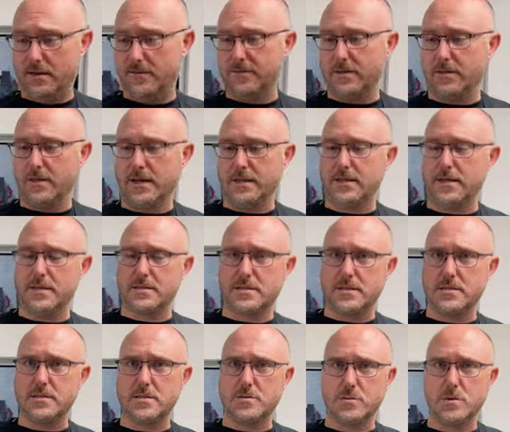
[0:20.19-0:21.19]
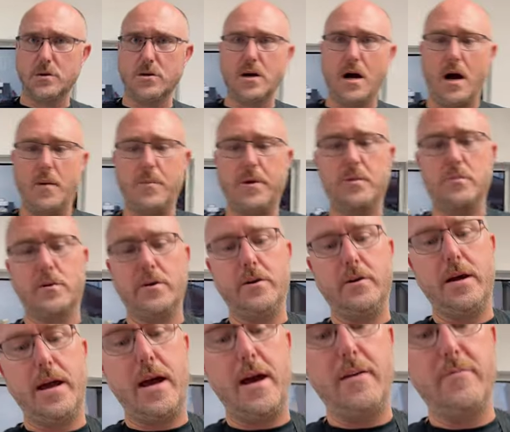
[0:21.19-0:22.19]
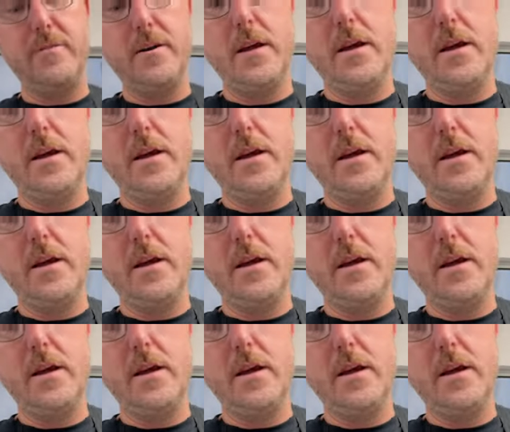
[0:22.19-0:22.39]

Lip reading: lifter like this. This is real common where you'll have